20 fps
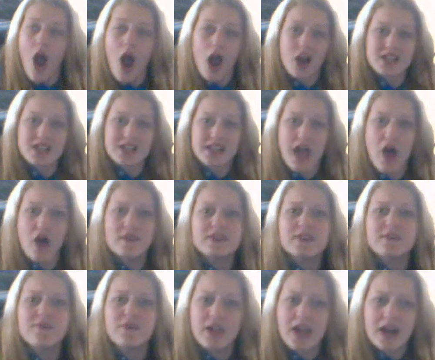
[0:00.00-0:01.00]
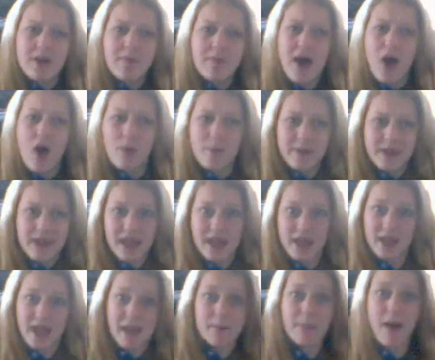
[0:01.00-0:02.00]
ourselves and forget about
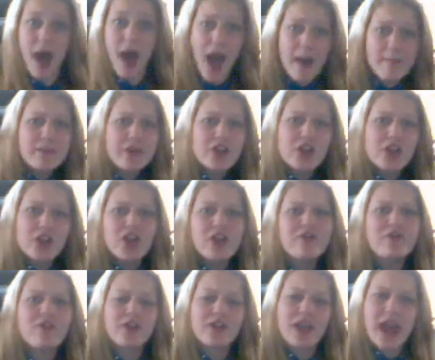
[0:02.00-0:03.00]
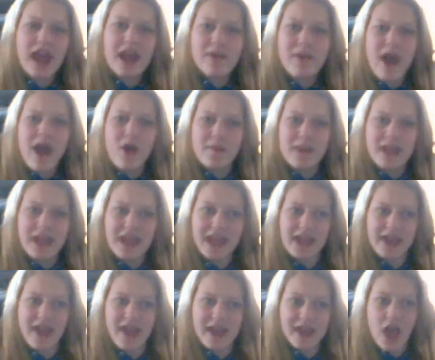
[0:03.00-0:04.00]
being popular and forget about
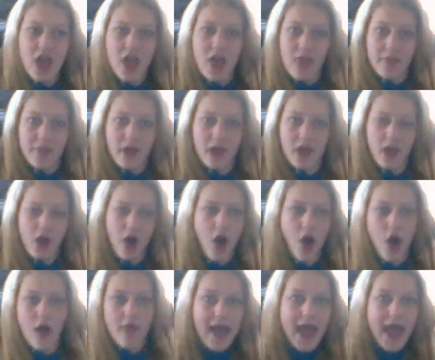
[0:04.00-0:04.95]
being the all